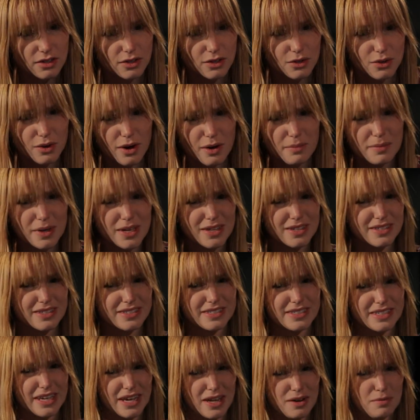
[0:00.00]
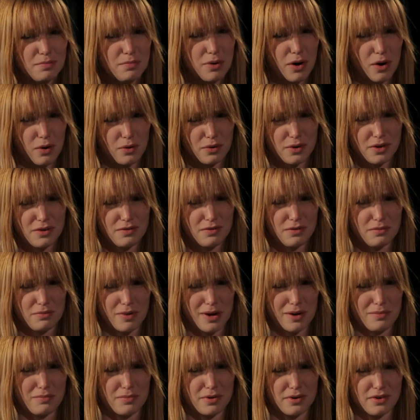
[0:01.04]
You got me a dead pony for
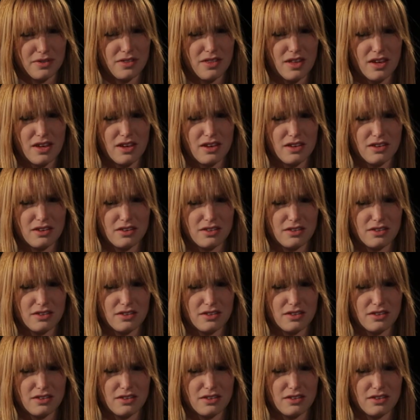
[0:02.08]
my birthday?